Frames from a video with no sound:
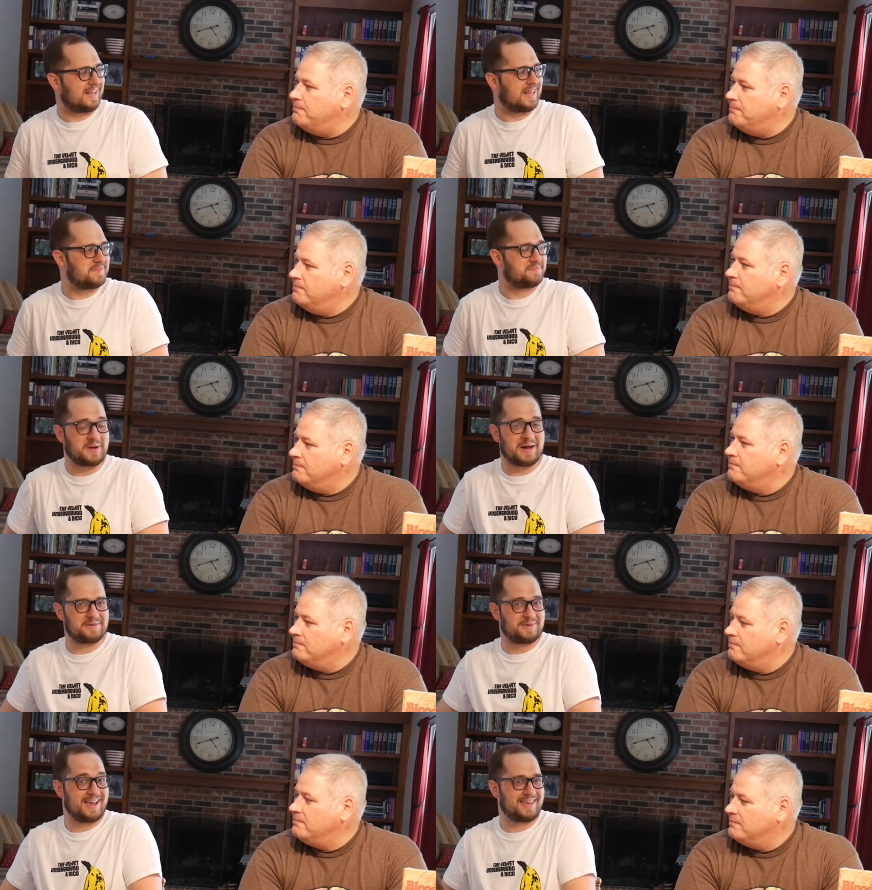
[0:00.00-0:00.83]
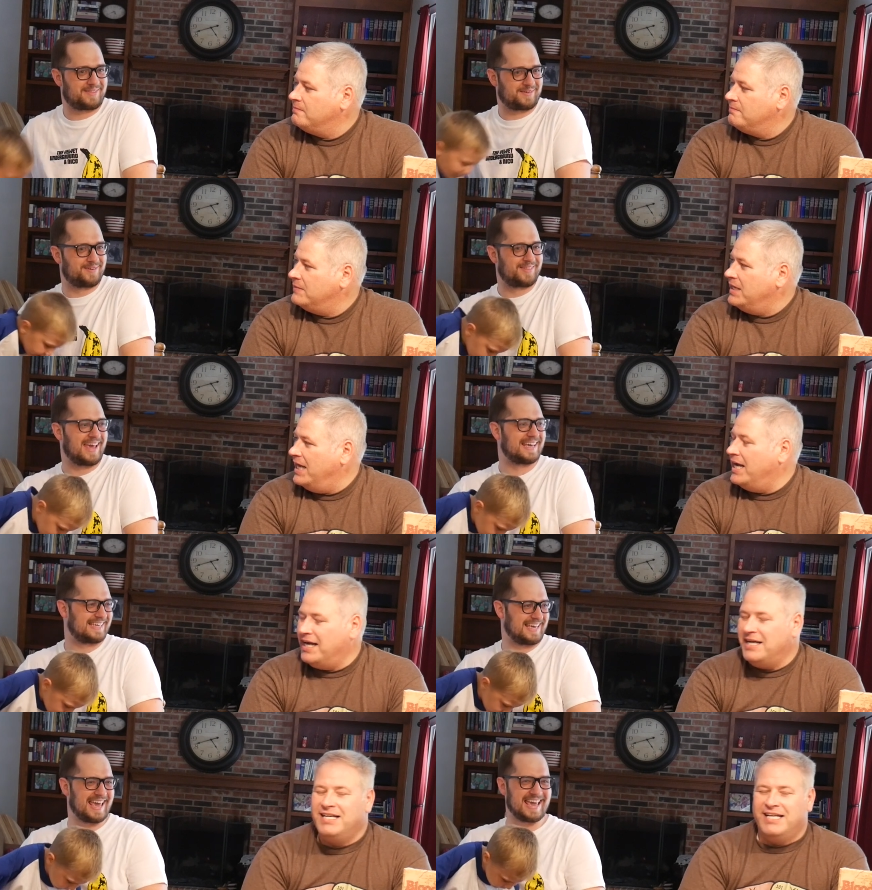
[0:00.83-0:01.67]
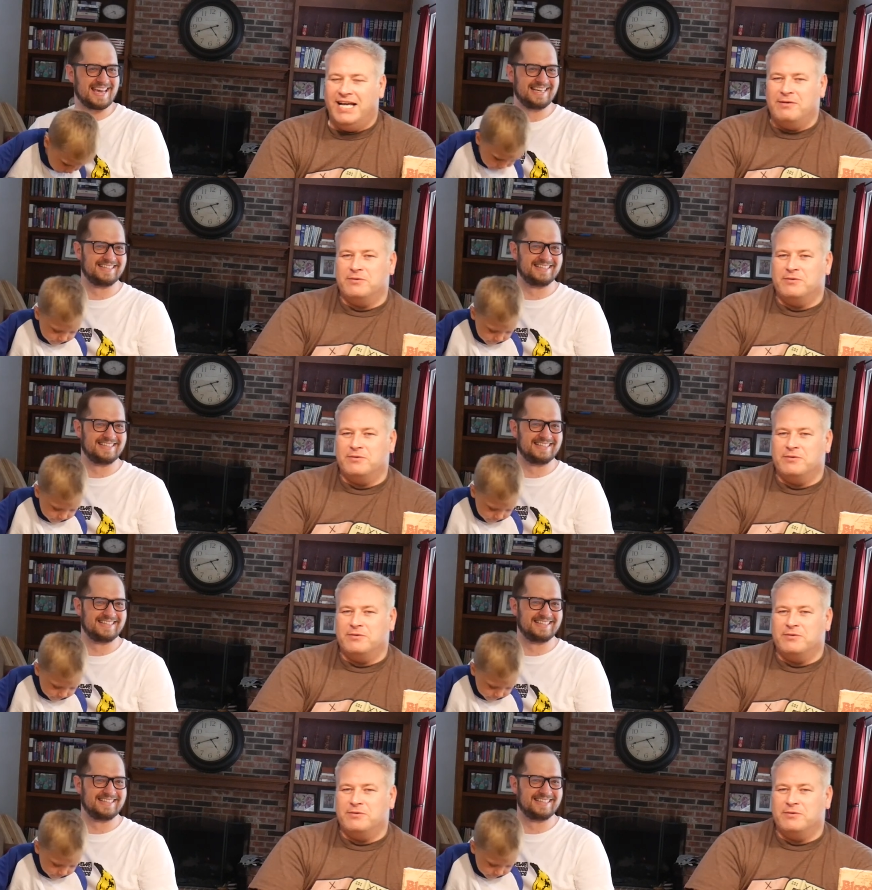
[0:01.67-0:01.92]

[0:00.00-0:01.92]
Speaker 1: to limp our way through. Yeah, that